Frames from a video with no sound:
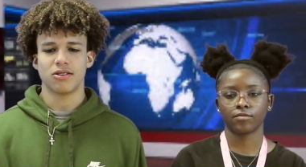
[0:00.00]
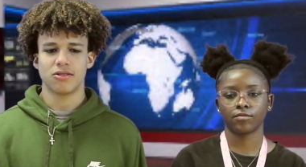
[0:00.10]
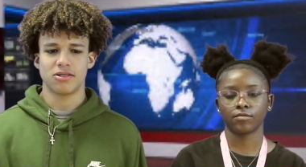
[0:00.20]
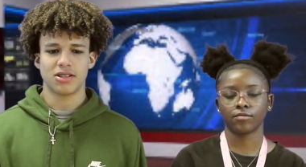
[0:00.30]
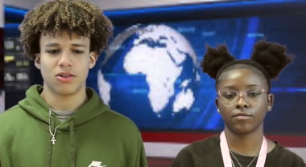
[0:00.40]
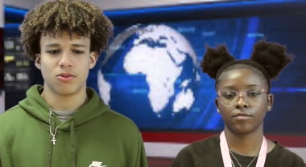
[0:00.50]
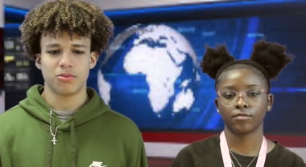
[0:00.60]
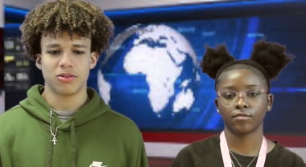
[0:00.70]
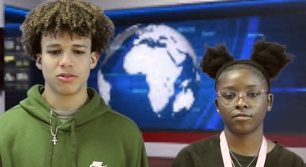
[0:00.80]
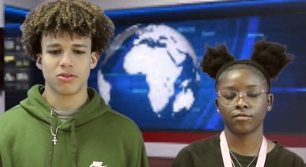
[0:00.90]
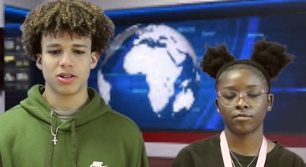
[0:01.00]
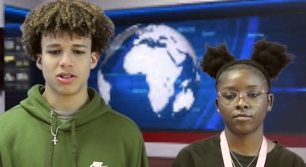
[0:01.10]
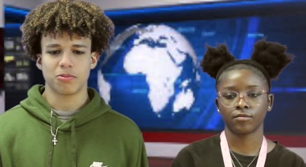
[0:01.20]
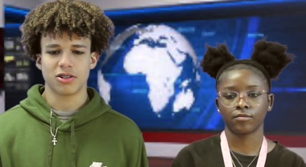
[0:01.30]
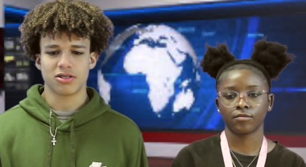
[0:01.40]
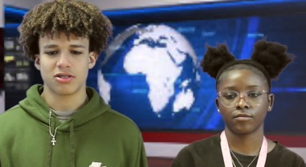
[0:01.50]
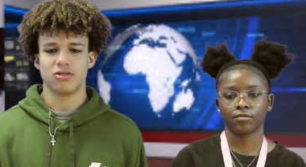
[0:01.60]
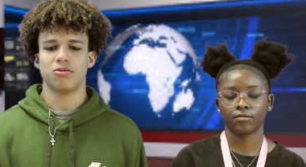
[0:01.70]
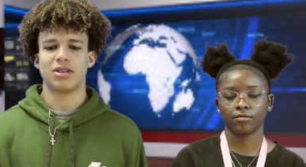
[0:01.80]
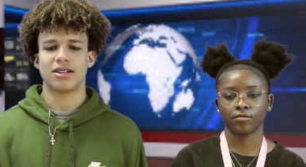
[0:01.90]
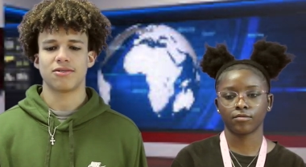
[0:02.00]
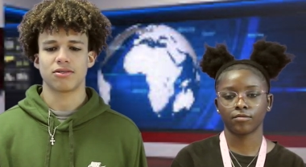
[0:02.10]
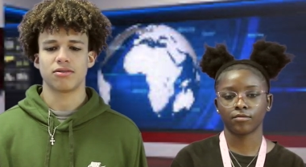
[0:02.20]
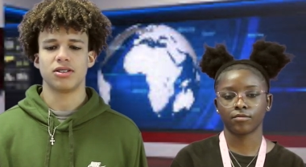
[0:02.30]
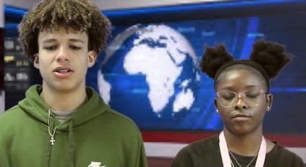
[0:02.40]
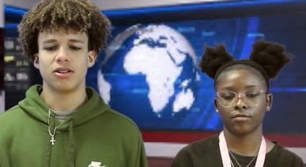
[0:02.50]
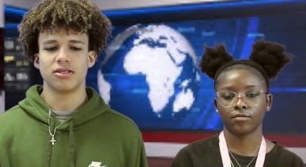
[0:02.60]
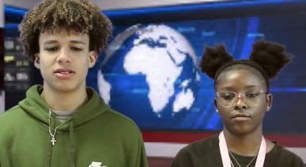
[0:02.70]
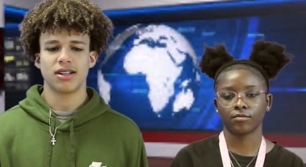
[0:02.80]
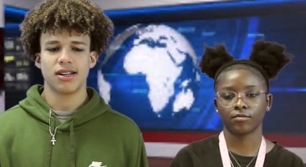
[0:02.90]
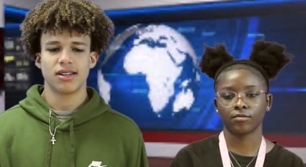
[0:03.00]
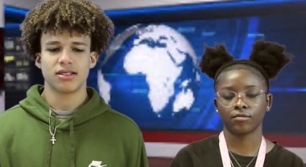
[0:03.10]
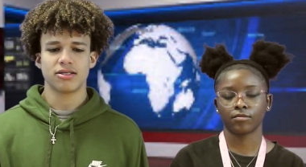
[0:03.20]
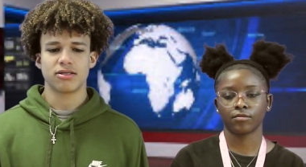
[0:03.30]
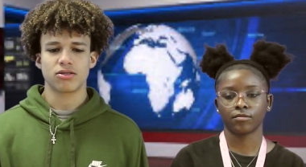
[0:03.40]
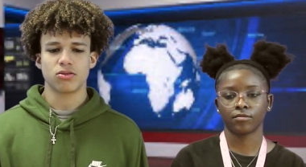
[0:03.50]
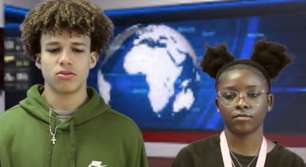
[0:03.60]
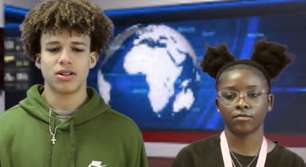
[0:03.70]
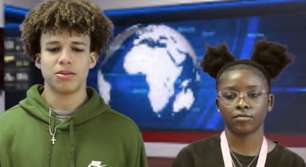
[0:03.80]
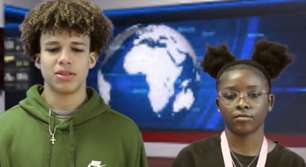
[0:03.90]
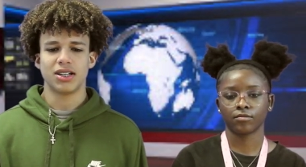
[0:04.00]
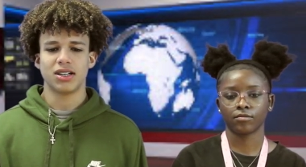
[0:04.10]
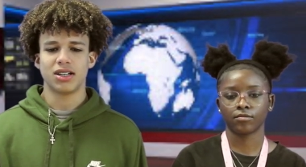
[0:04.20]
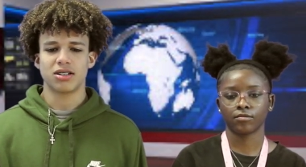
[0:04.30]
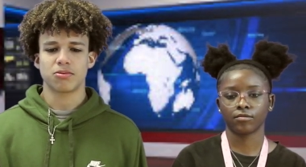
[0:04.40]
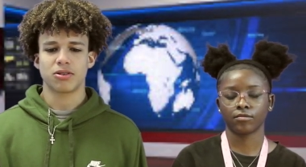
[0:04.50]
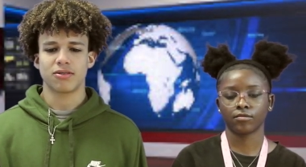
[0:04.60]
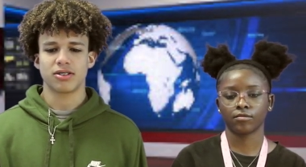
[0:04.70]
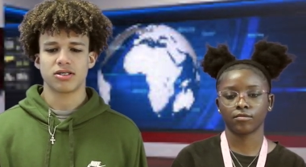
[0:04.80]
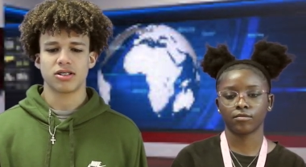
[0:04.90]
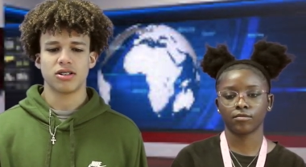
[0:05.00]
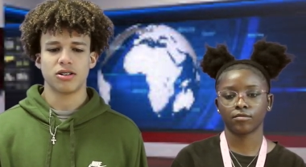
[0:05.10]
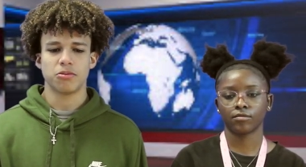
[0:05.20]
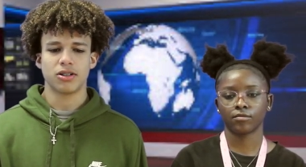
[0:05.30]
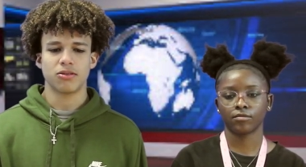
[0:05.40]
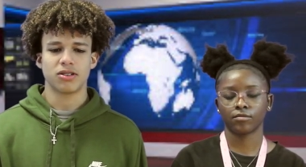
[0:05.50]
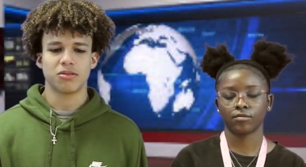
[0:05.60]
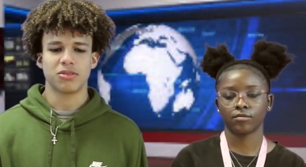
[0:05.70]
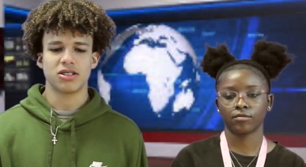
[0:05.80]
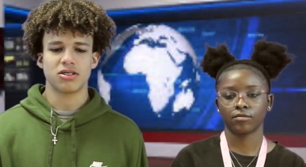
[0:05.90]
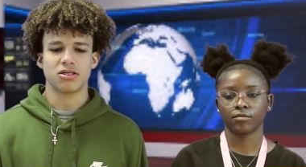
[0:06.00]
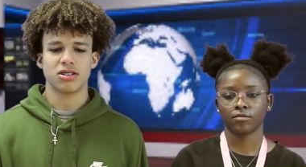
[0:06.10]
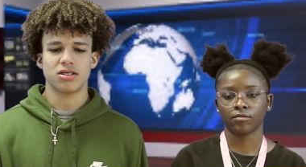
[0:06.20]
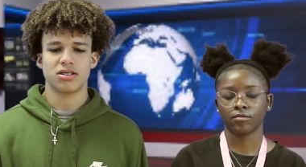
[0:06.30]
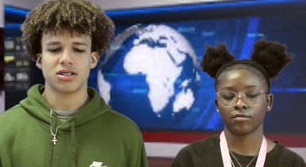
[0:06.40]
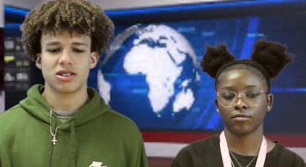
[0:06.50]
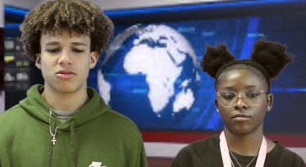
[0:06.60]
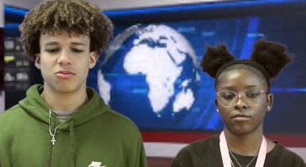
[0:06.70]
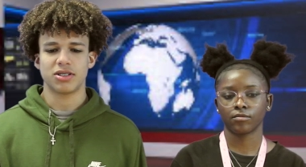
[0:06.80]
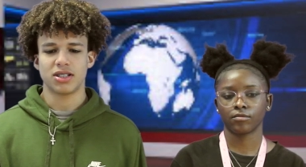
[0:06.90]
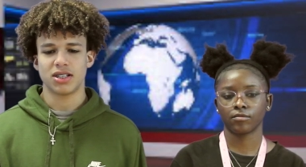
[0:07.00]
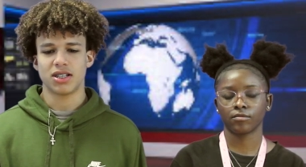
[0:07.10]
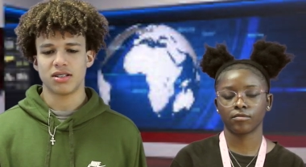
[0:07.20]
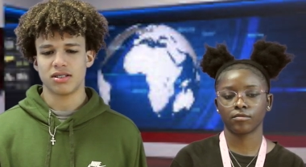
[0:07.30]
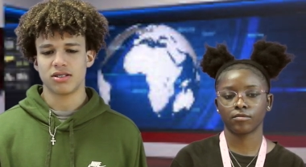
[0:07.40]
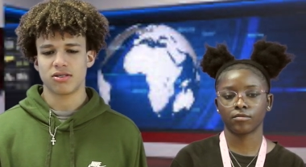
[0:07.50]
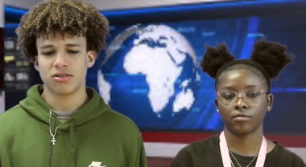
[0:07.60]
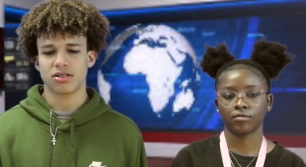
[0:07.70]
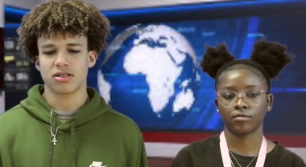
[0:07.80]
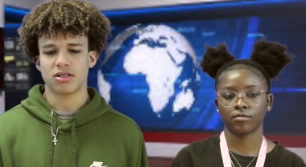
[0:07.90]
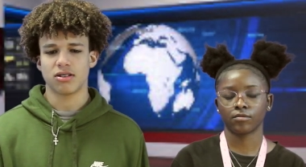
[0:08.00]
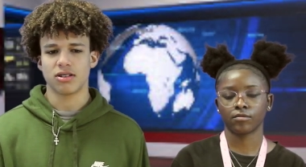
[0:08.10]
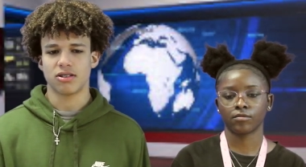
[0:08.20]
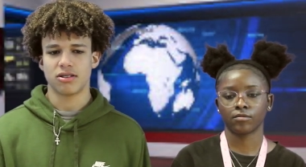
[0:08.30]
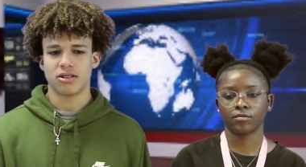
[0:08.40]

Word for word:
Speaker 1: used. They will be required to purchase a new badge for $3. This is a school-wide mandate as part of our security plan with administration, ties with PD, and district security.